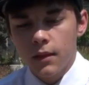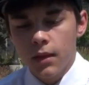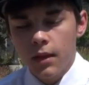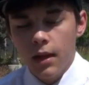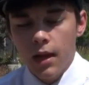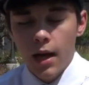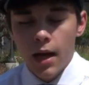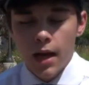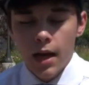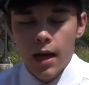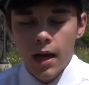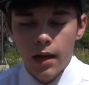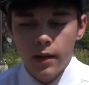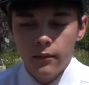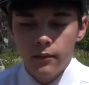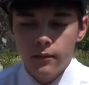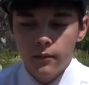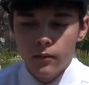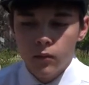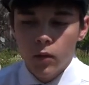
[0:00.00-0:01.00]
Yeah, I
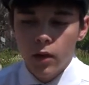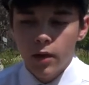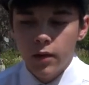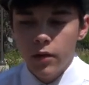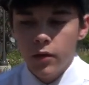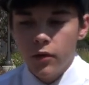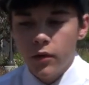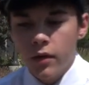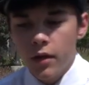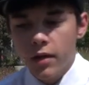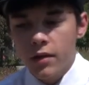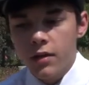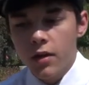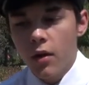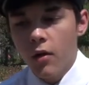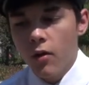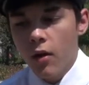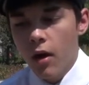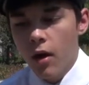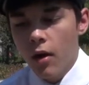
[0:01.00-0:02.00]
really do think
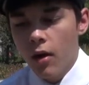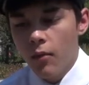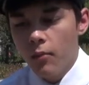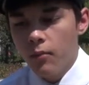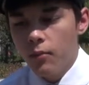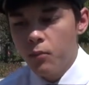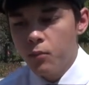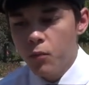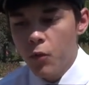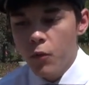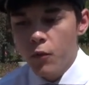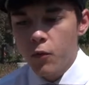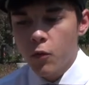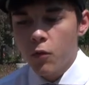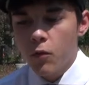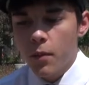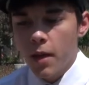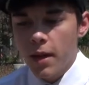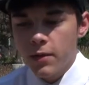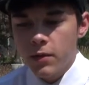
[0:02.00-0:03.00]
so. Um, Move
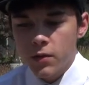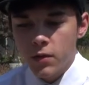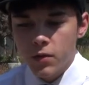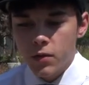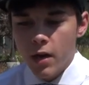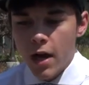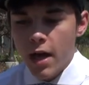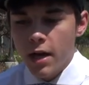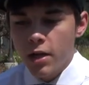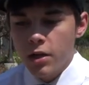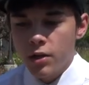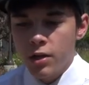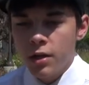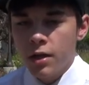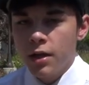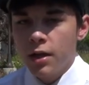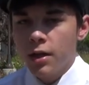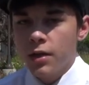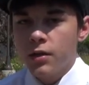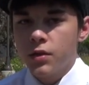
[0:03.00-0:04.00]
to Amend's
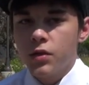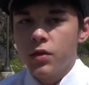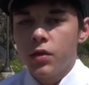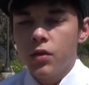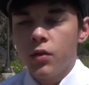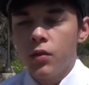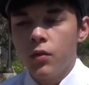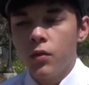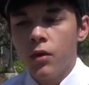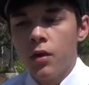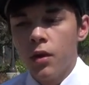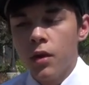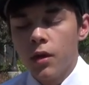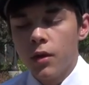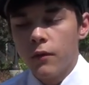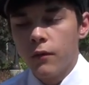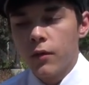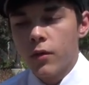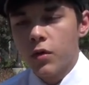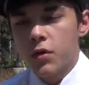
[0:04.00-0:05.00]
strategy is to
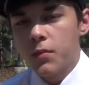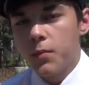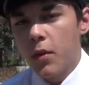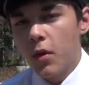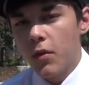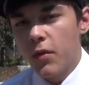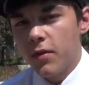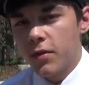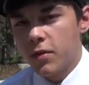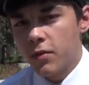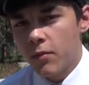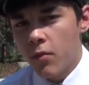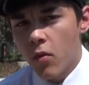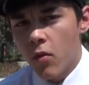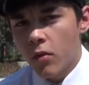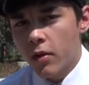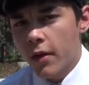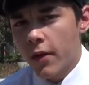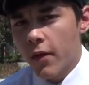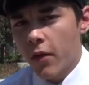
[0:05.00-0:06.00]
first build the
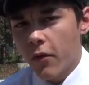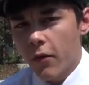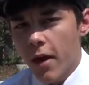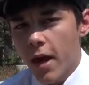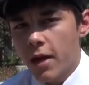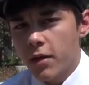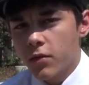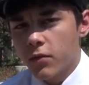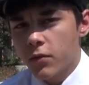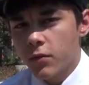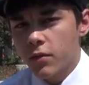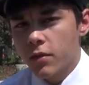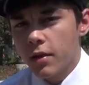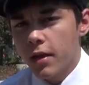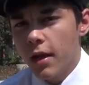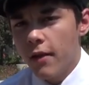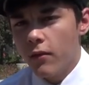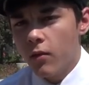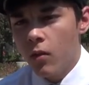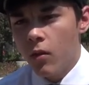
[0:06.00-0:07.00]
support at the grassroots
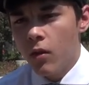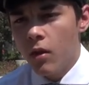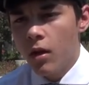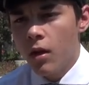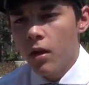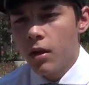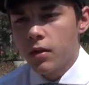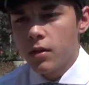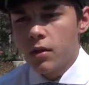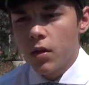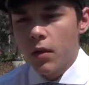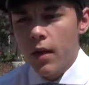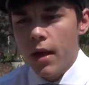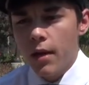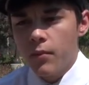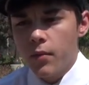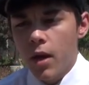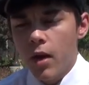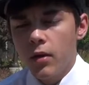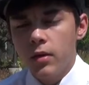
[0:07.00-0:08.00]
level so
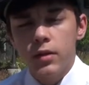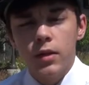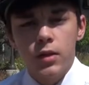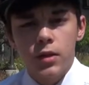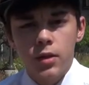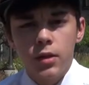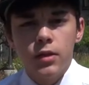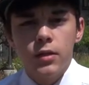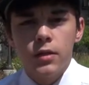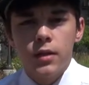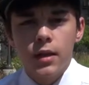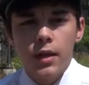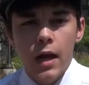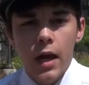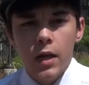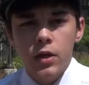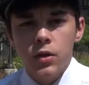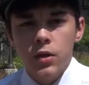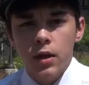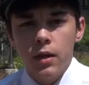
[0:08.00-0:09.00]
that politicians can
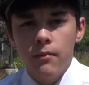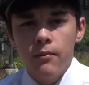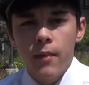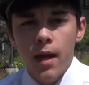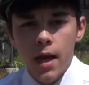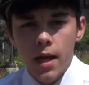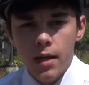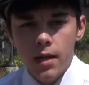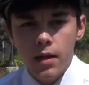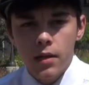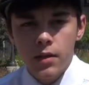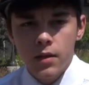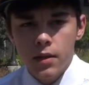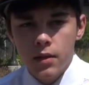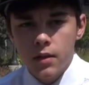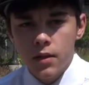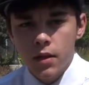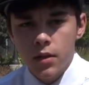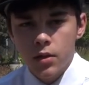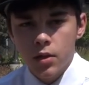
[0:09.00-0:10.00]
actually make this
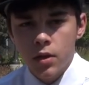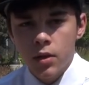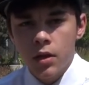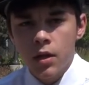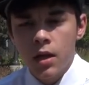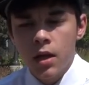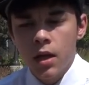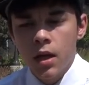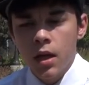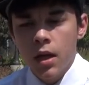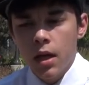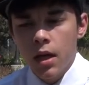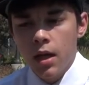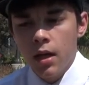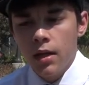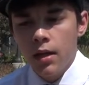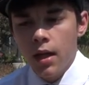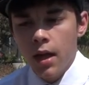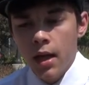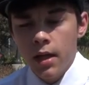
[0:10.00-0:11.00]
decision
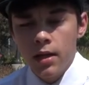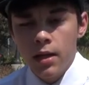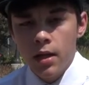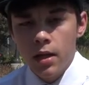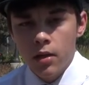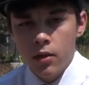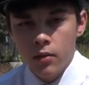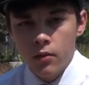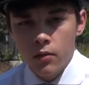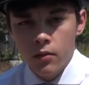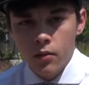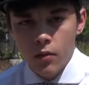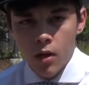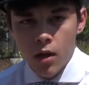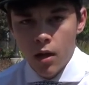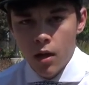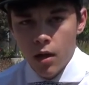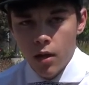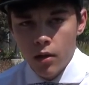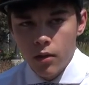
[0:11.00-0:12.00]
in ending
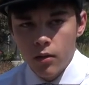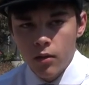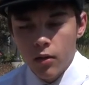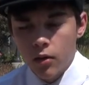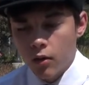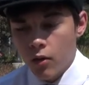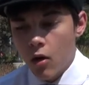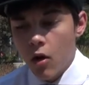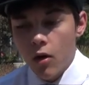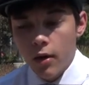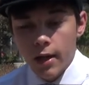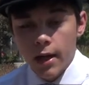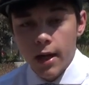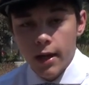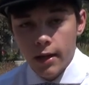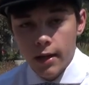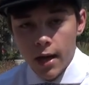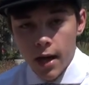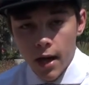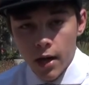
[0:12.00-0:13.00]
uh, your calling
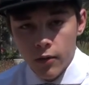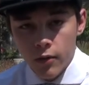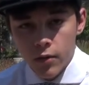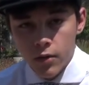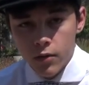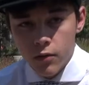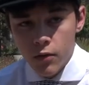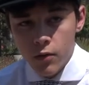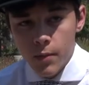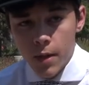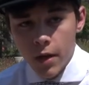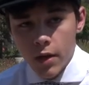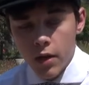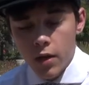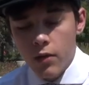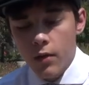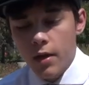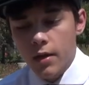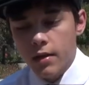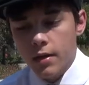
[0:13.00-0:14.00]
on Congress to amend
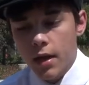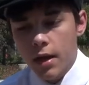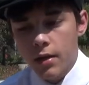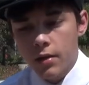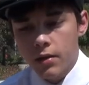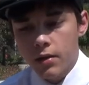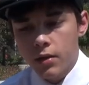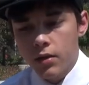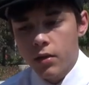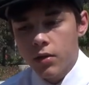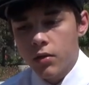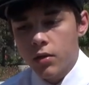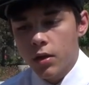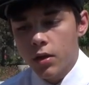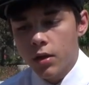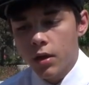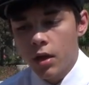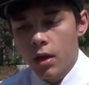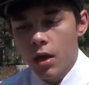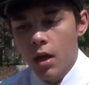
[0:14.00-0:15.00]
the U.S.
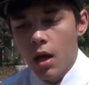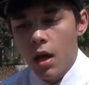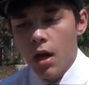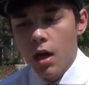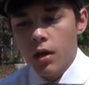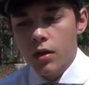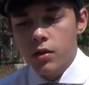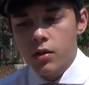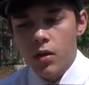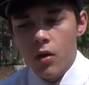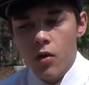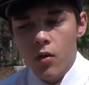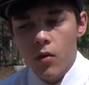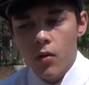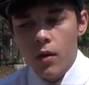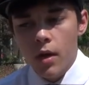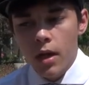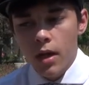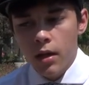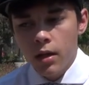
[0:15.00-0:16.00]
Constitution. Uh,
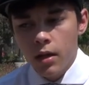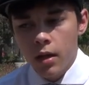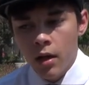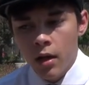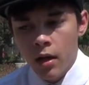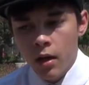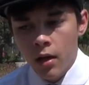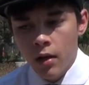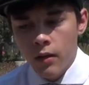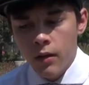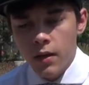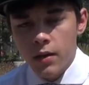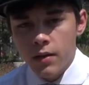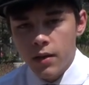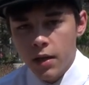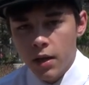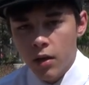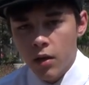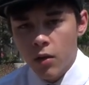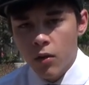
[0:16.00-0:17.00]
so in uh,
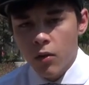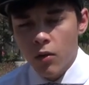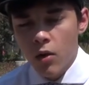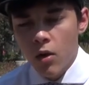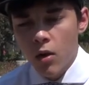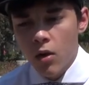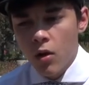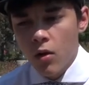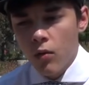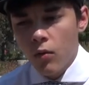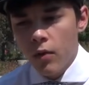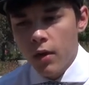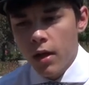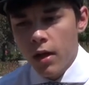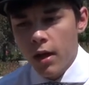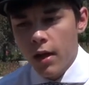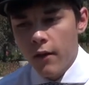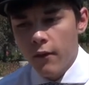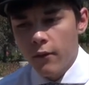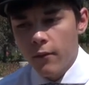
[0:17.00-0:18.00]
this year,
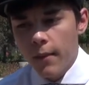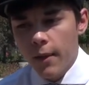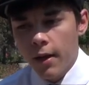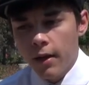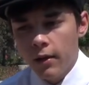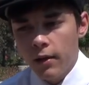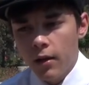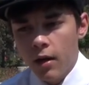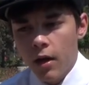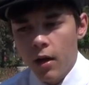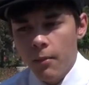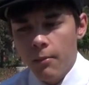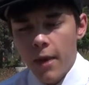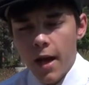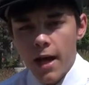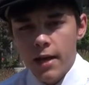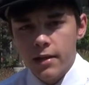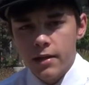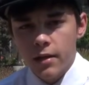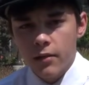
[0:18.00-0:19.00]
we have been uh,
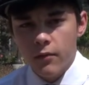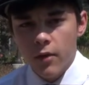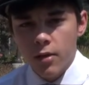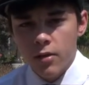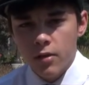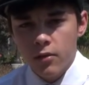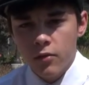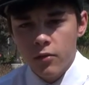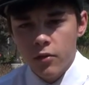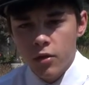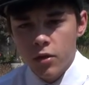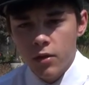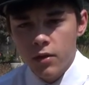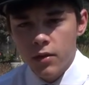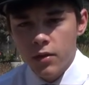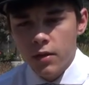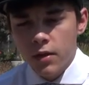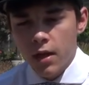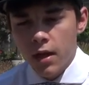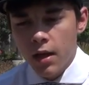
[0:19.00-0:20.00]
passing
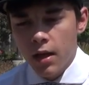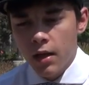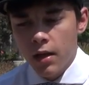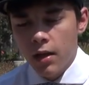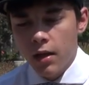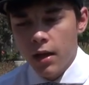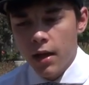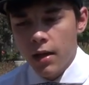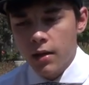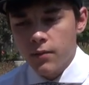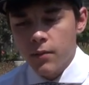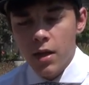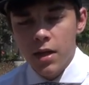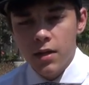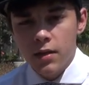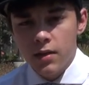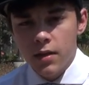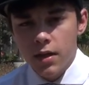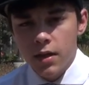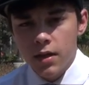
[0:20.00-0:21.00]
resolutions in as
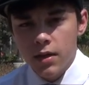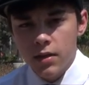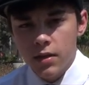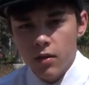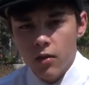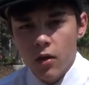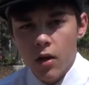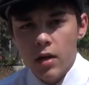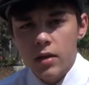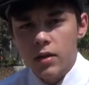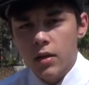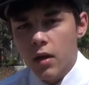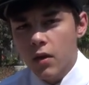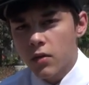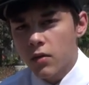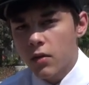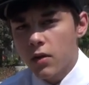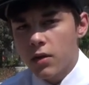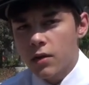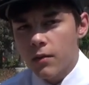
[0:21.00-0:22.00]
many cities across the
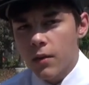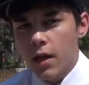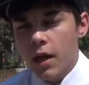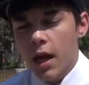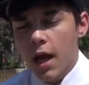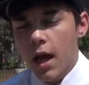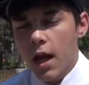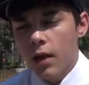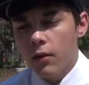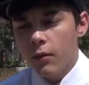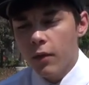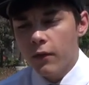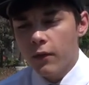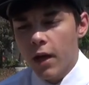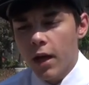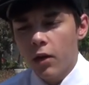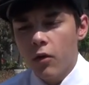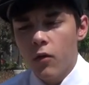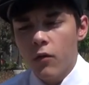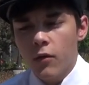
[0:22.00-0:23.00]
country as we can. We've
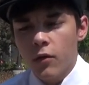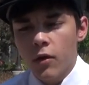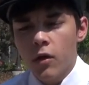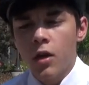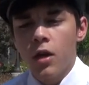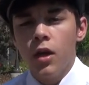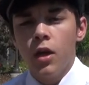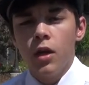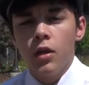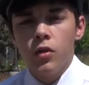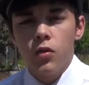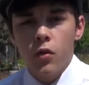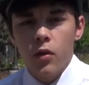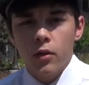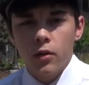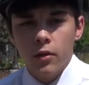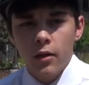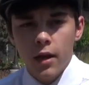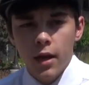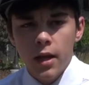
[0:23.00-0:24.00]
got over
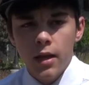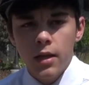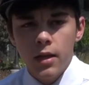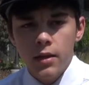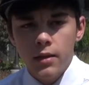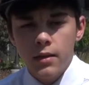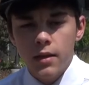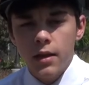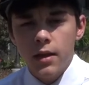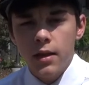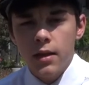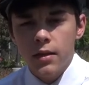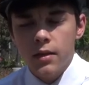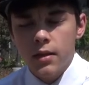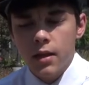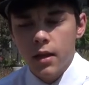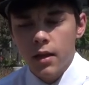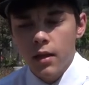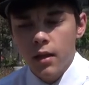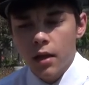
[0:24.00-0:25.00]
280
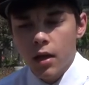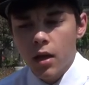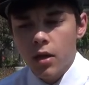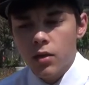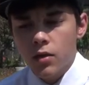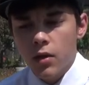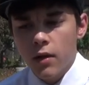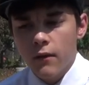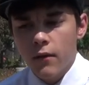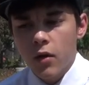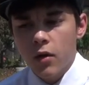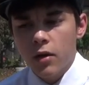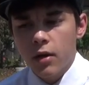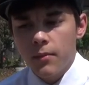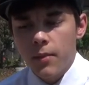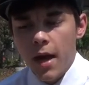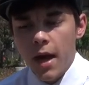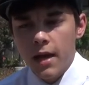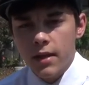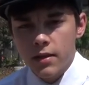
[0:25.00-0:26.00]
cities in the country have
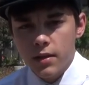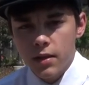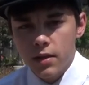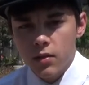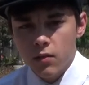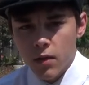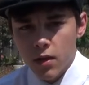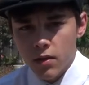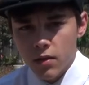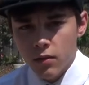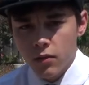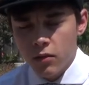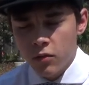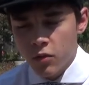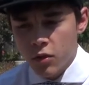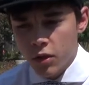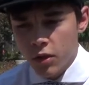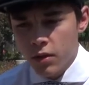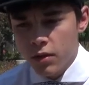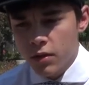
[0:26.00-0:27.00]
already passed these
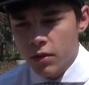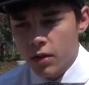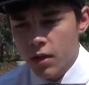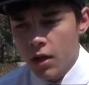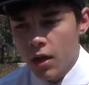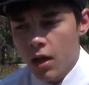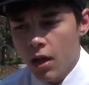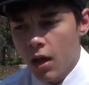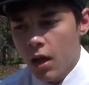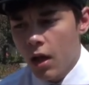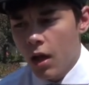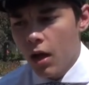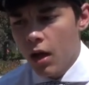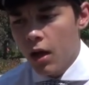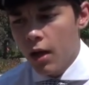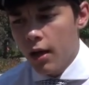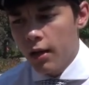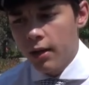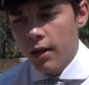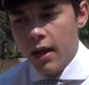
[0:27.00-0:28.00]
resolutions,
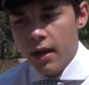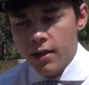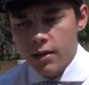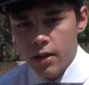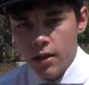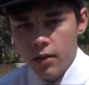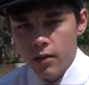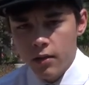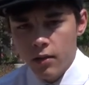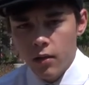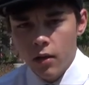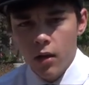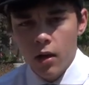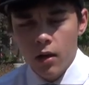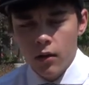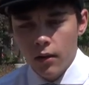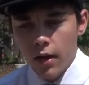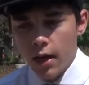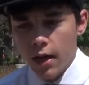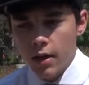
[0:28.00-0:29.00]
uh, and Lansing,
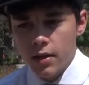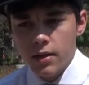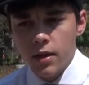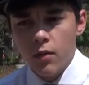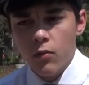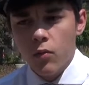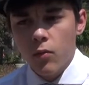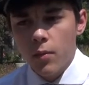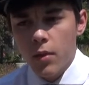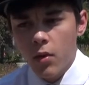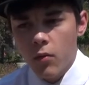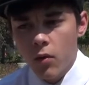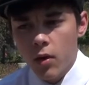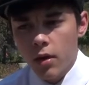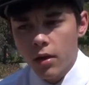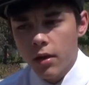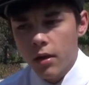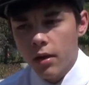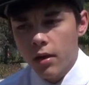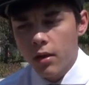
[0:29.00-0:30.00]
uh, like I said, will be
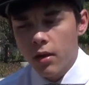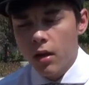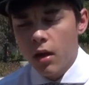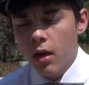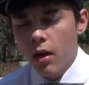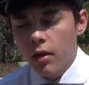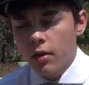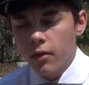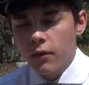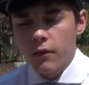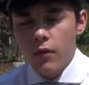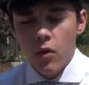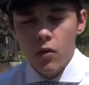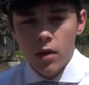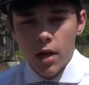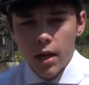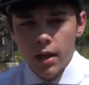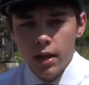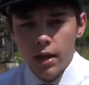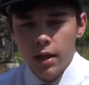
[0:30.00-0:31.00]
one uh, to
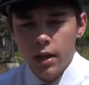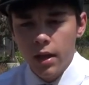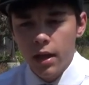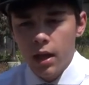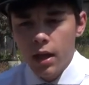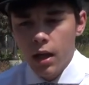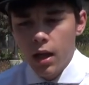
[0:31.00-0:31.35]
vote on it.